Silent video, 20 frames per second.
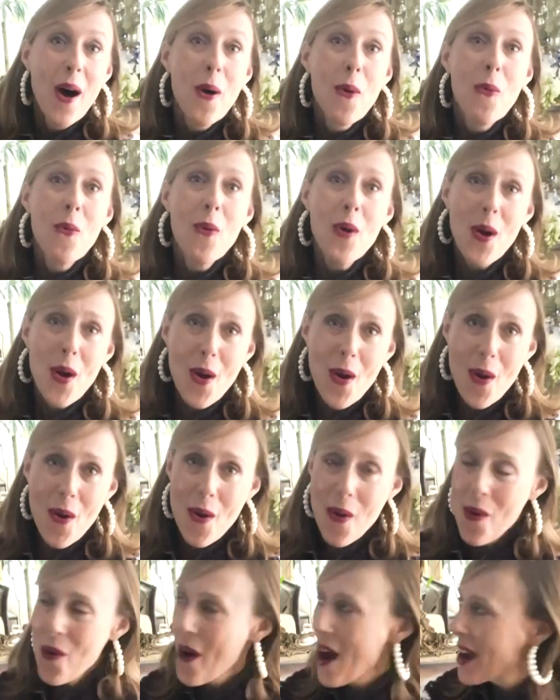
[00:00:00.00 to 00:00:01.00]
Woo!
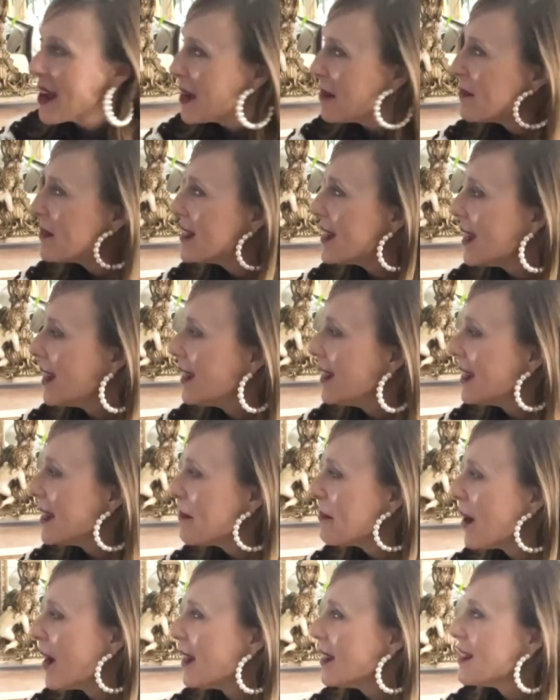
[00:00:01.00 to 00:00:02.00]
I am dating
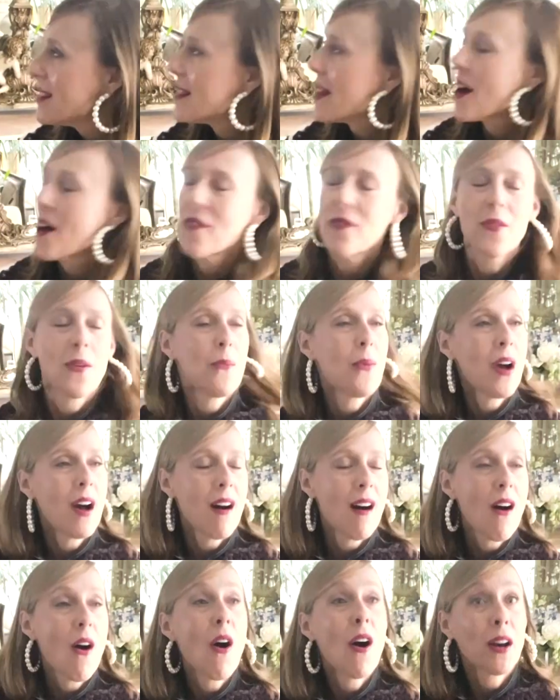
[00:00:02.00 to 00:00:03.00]
myself.
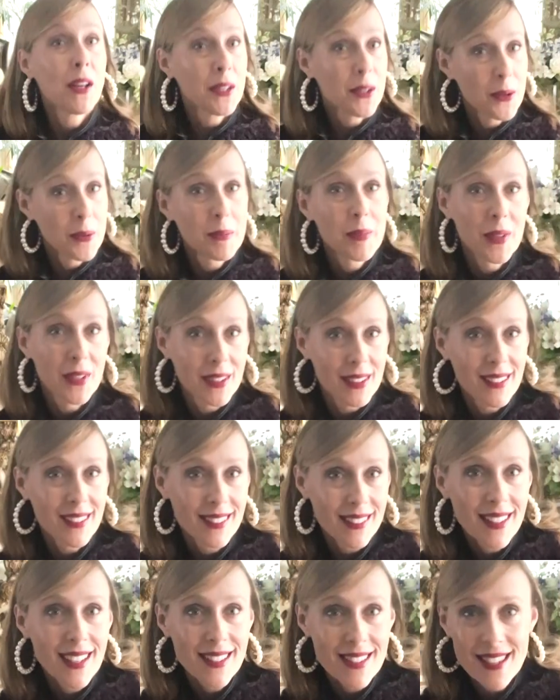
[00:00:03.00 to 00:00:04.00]
Well, audiobook.
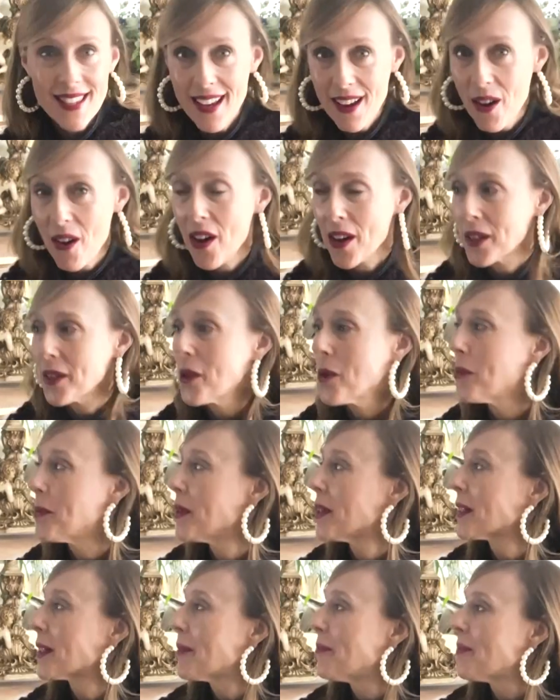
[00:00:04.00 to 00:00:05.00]
Let's say
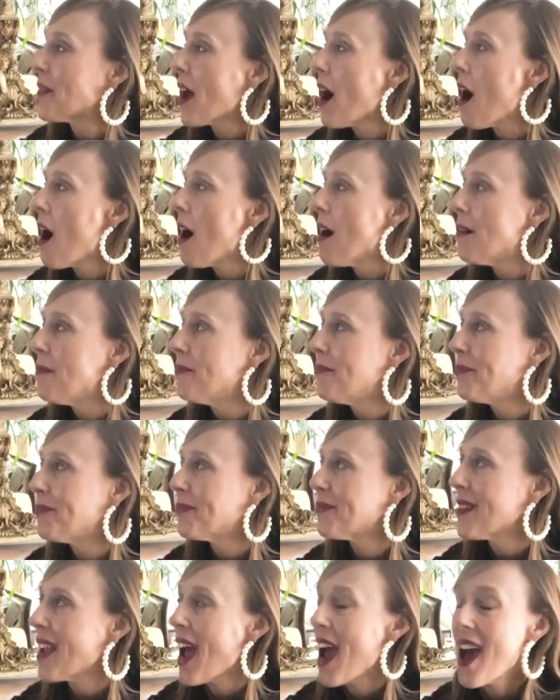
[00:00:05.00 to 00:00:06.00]
audiobook.
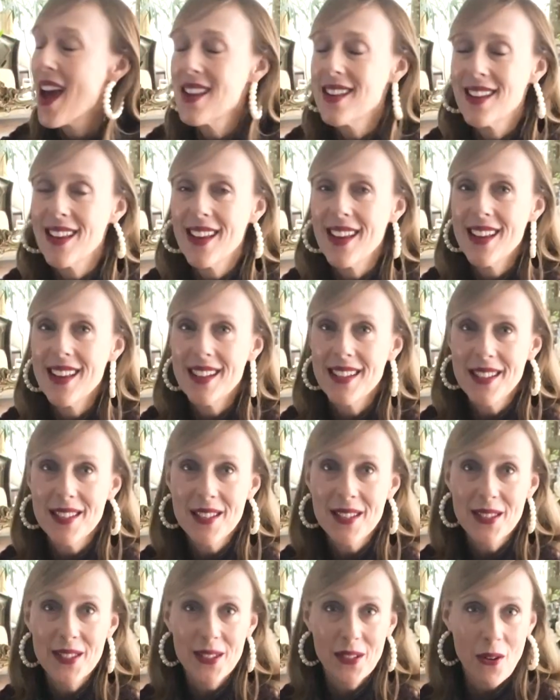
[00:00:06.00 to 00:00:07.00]
And it
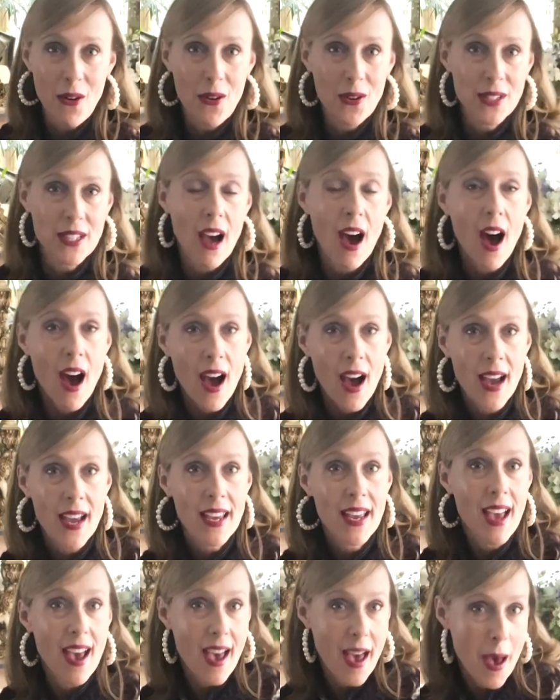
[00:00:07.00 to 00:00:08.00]
is called
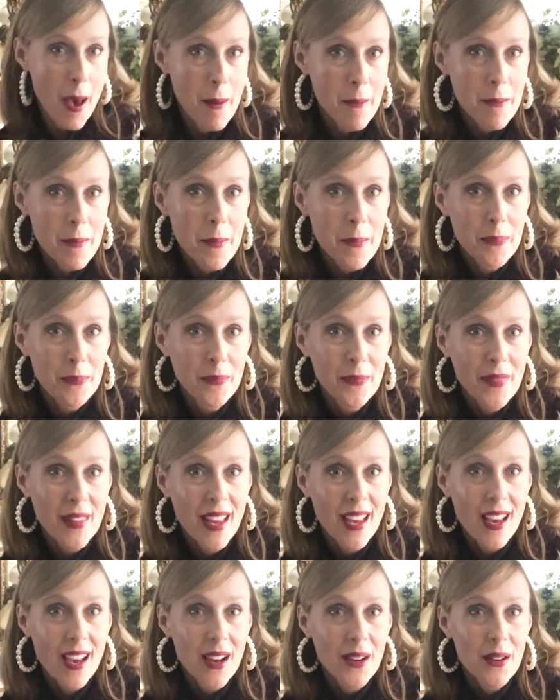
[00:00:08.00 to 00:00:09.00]
I Am,
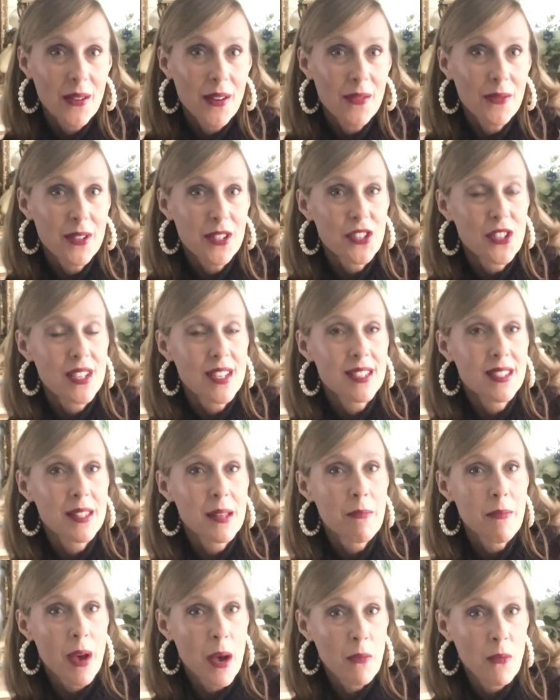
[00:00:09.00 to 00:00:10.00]
which is the
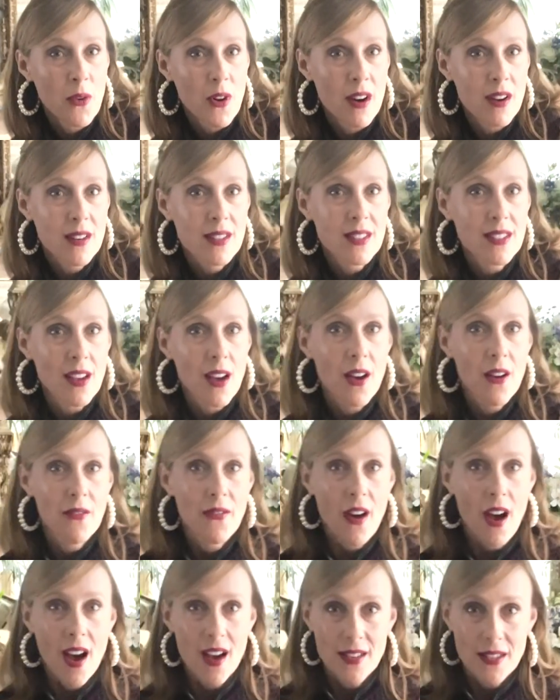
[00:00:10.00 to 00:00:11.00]
memoirs of
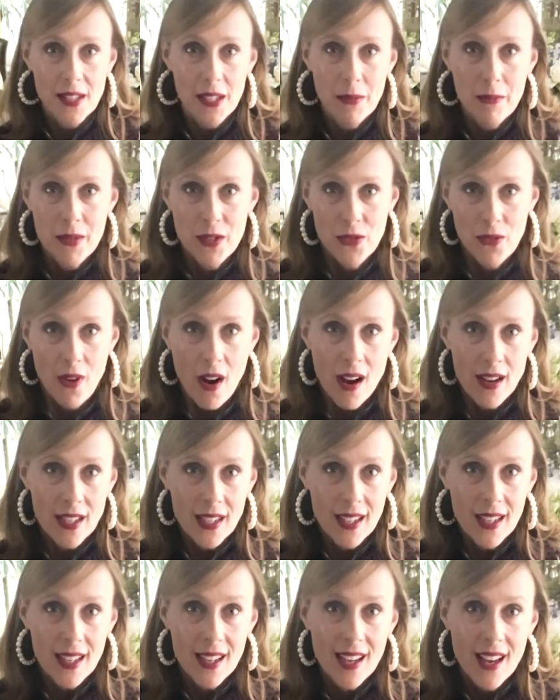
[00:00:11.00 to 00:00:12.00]
Isaac
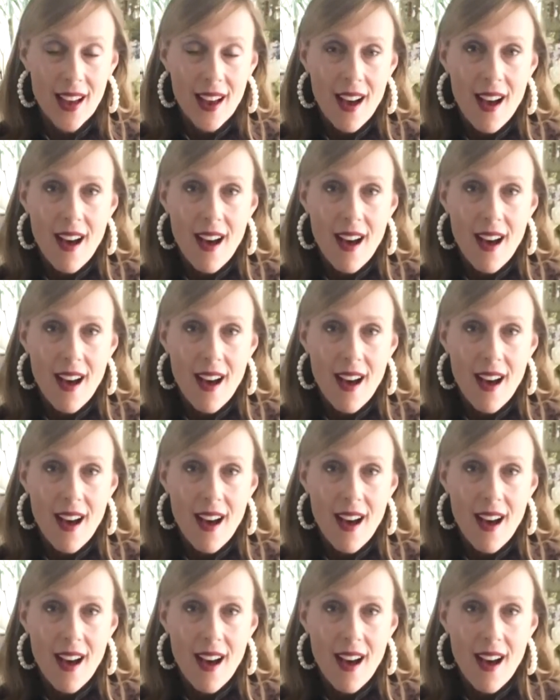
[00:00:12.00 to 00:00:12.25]
Mizrahi.